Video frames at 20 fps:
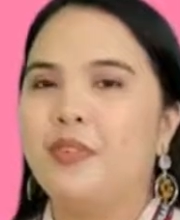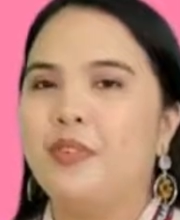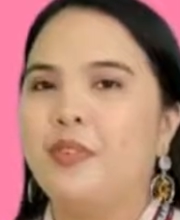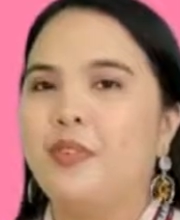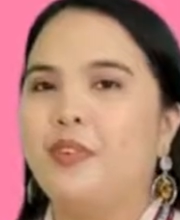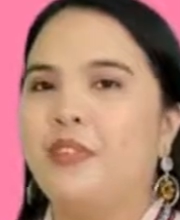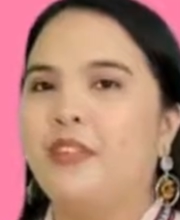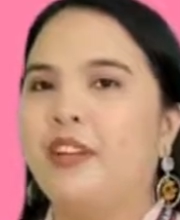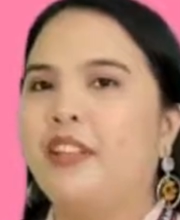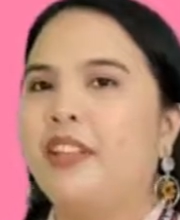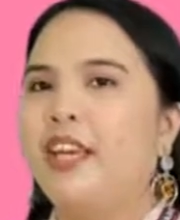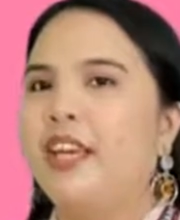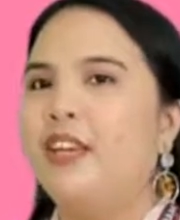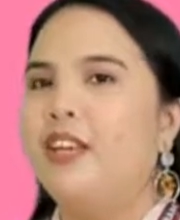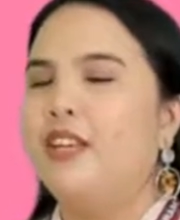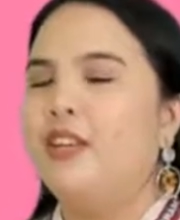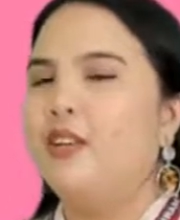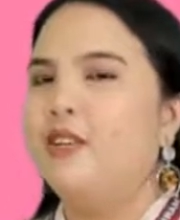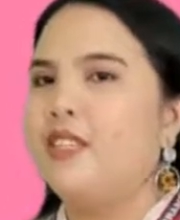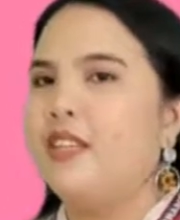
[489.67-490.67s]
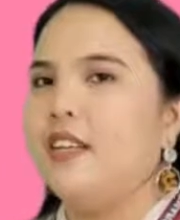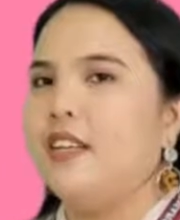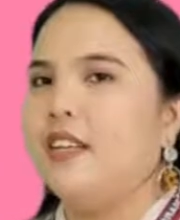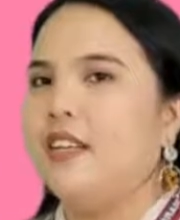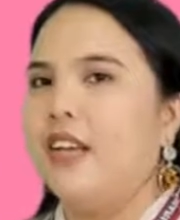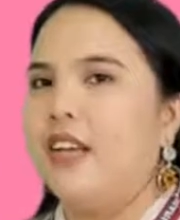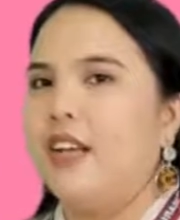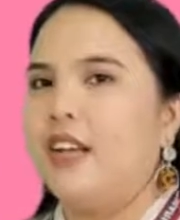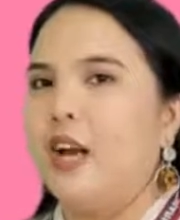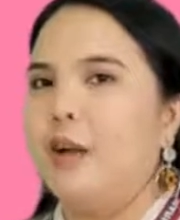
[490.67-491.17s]
written using
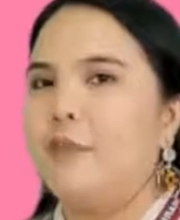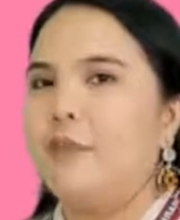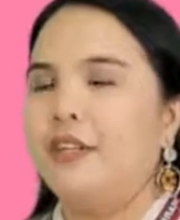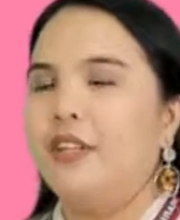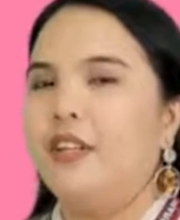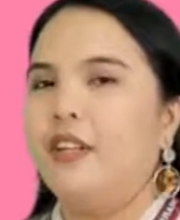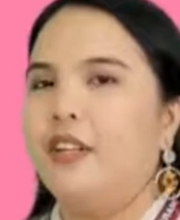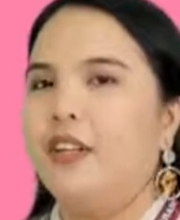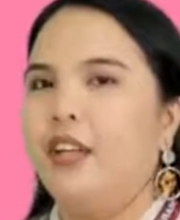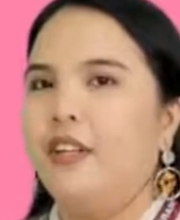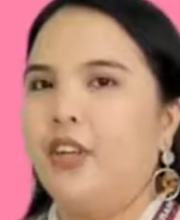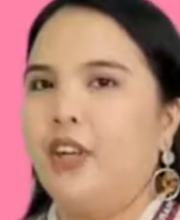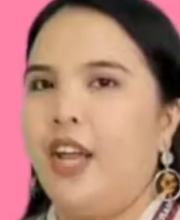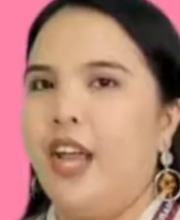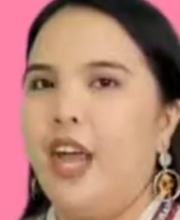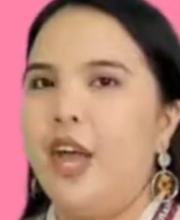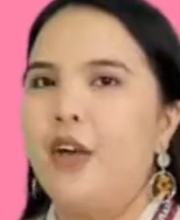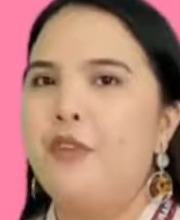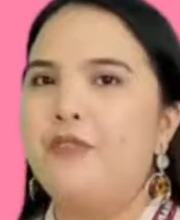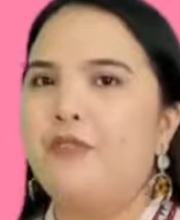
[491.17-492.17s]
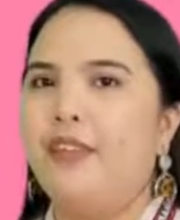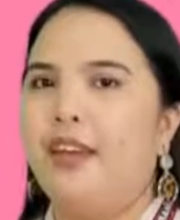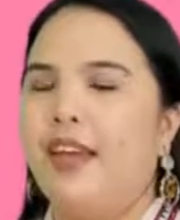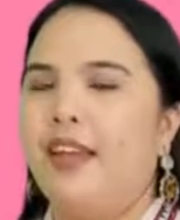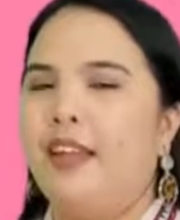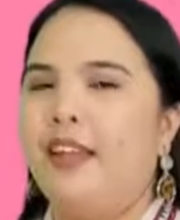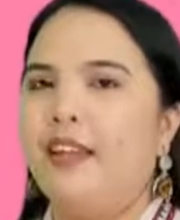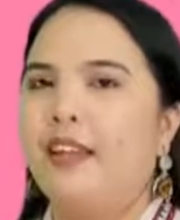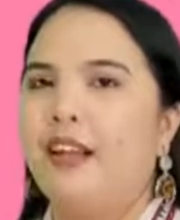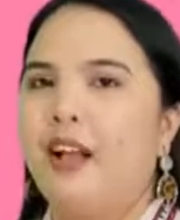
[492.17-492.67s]
a capital letter F
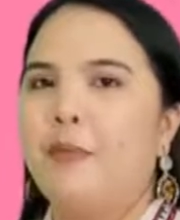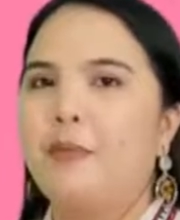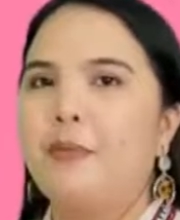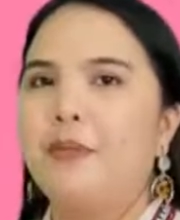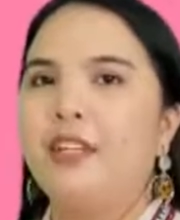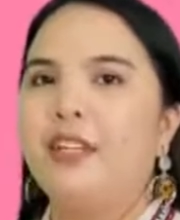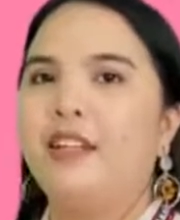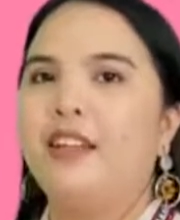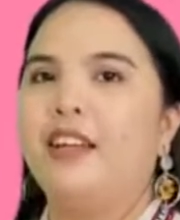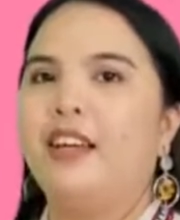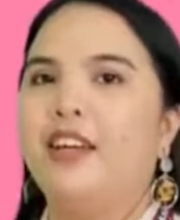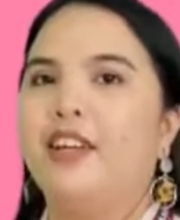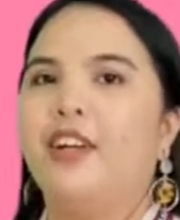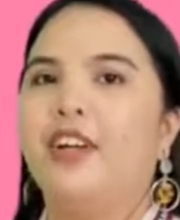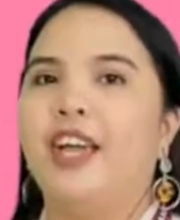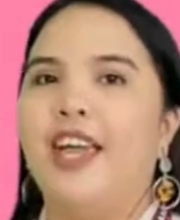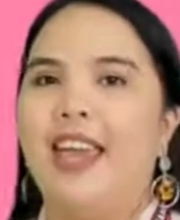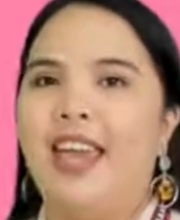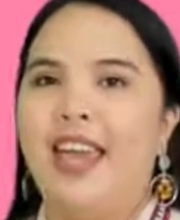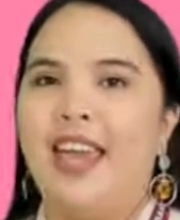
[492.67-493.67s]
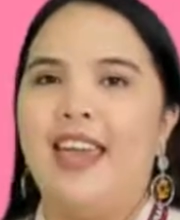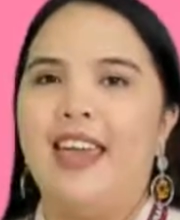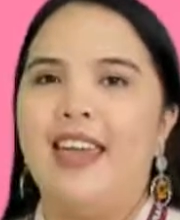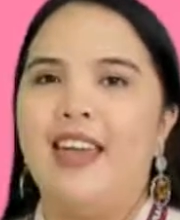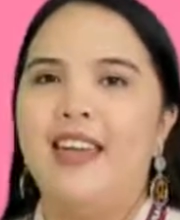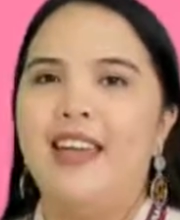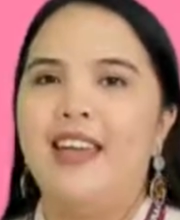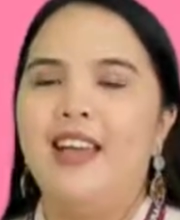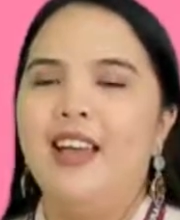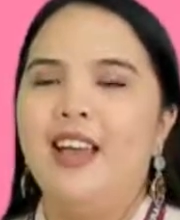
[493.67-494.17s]
and capital letter A.
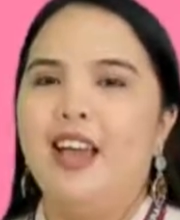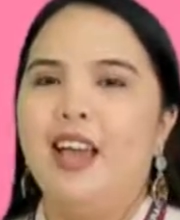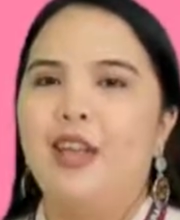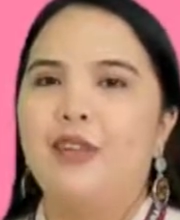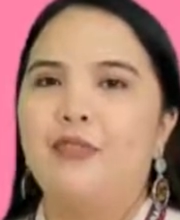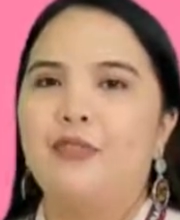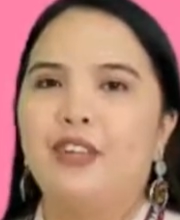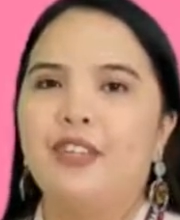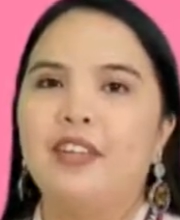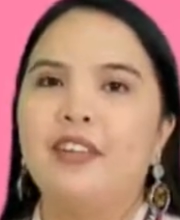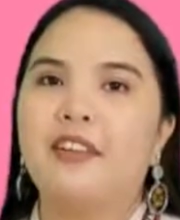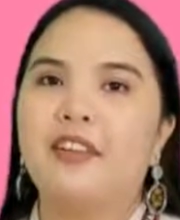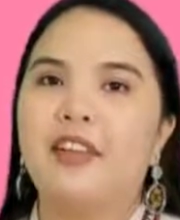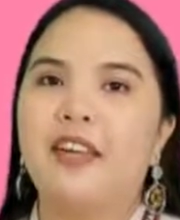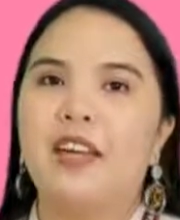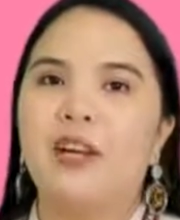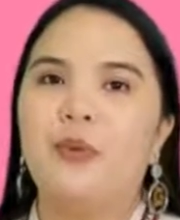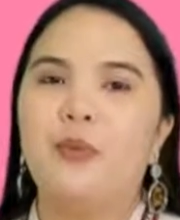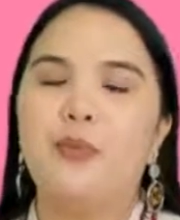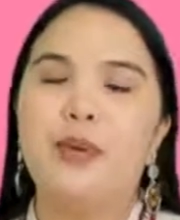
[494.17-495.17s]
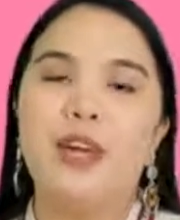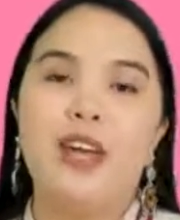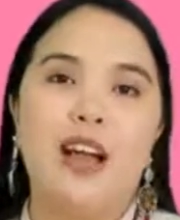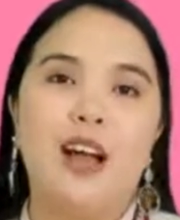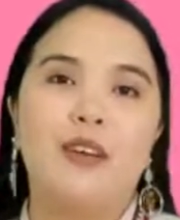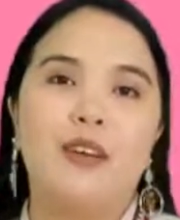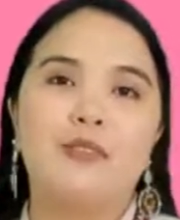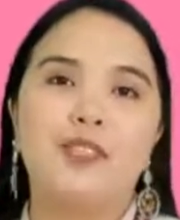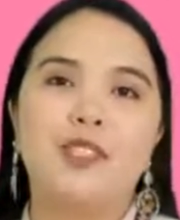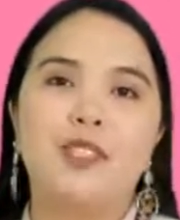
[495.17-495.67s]
And for the thing, we
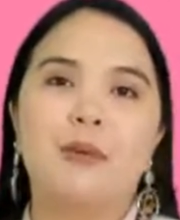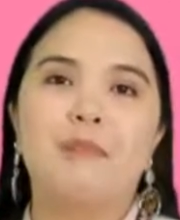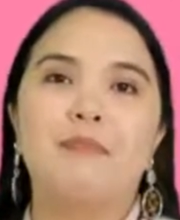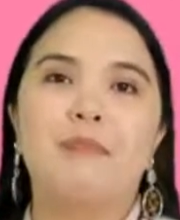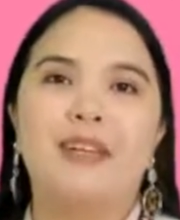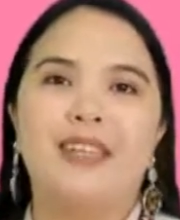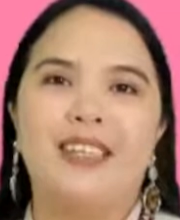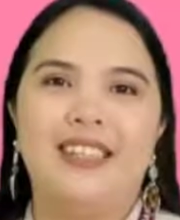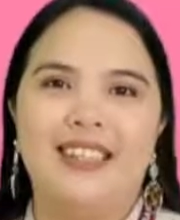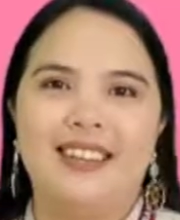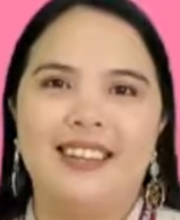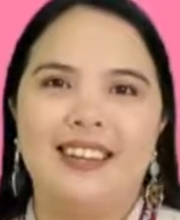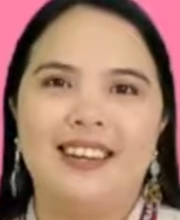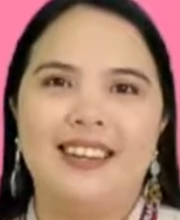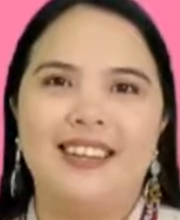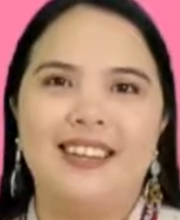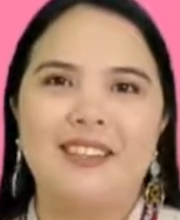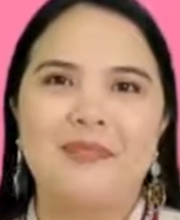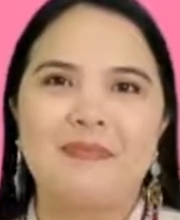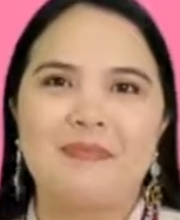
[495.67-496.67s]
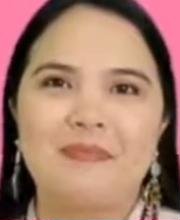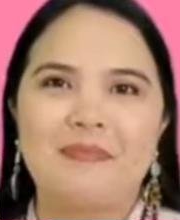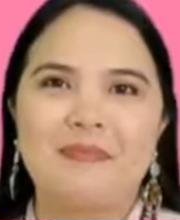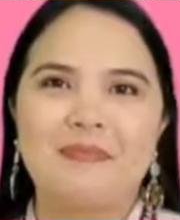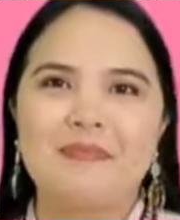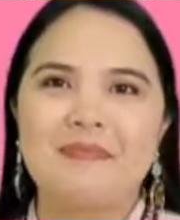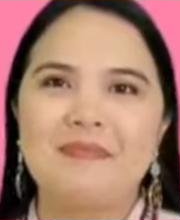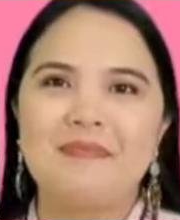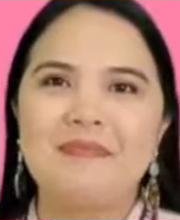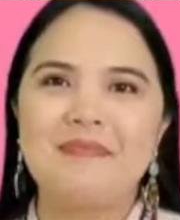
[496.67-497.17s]
have Sampaguita.
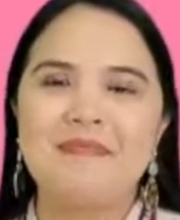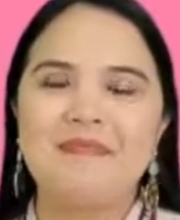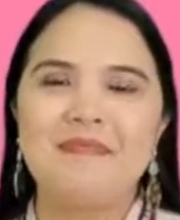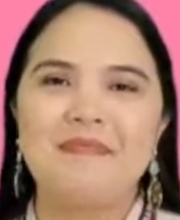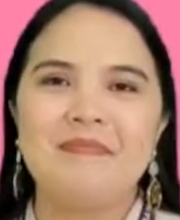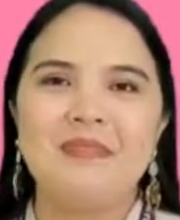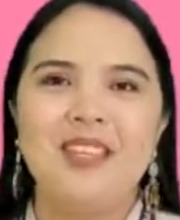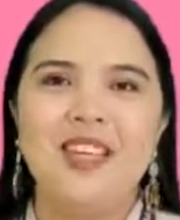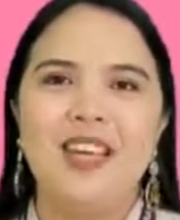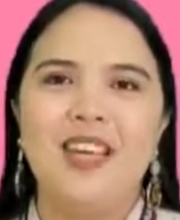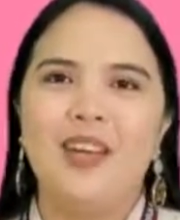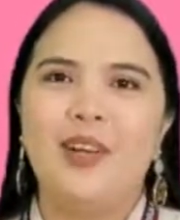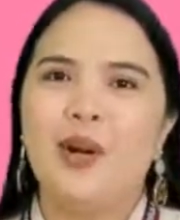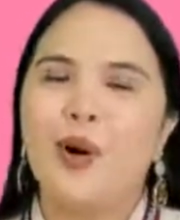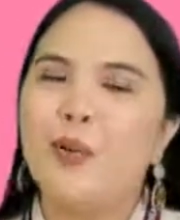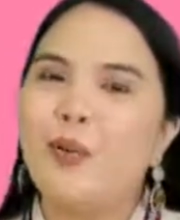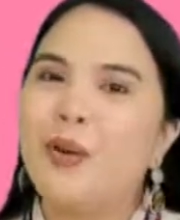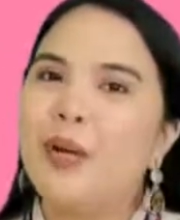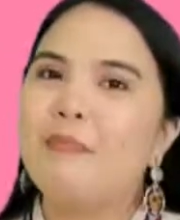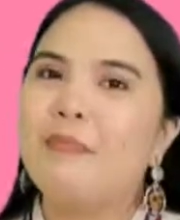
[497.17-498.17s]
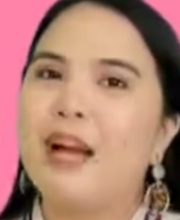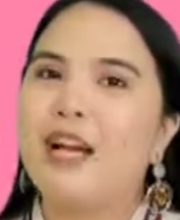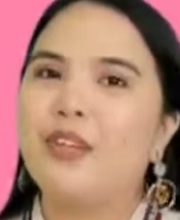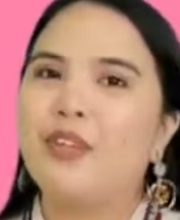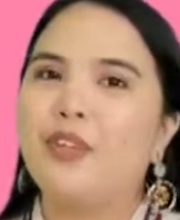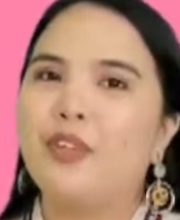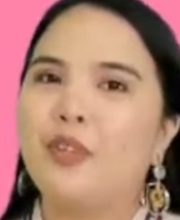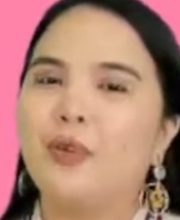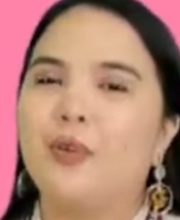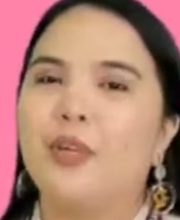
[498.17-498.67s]
Going back
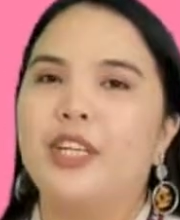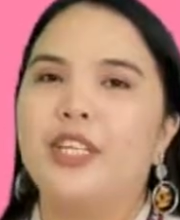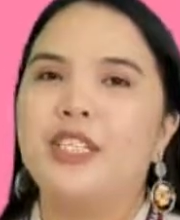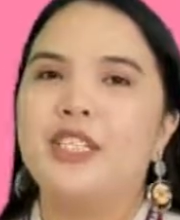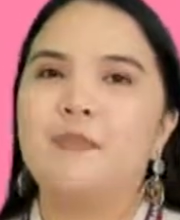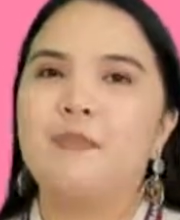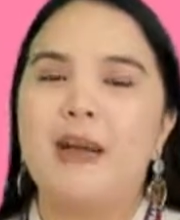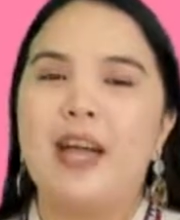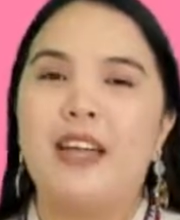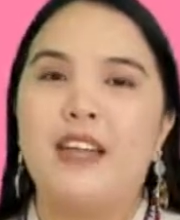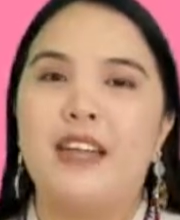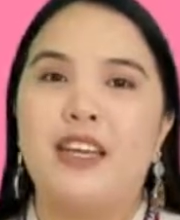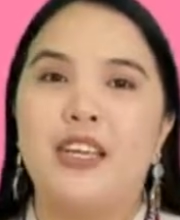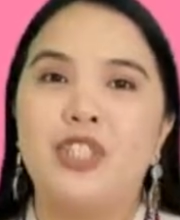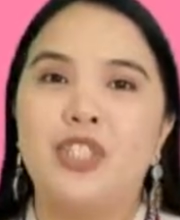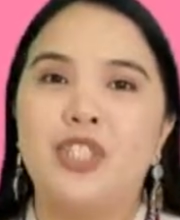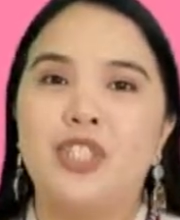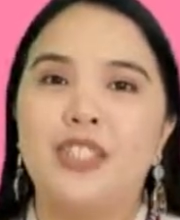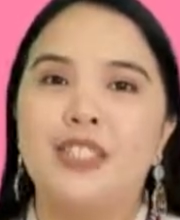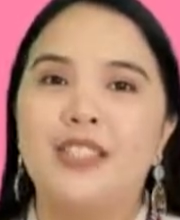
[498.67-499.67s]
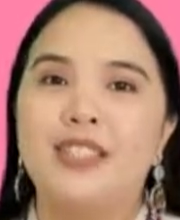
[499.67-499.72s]
to the word Spanish,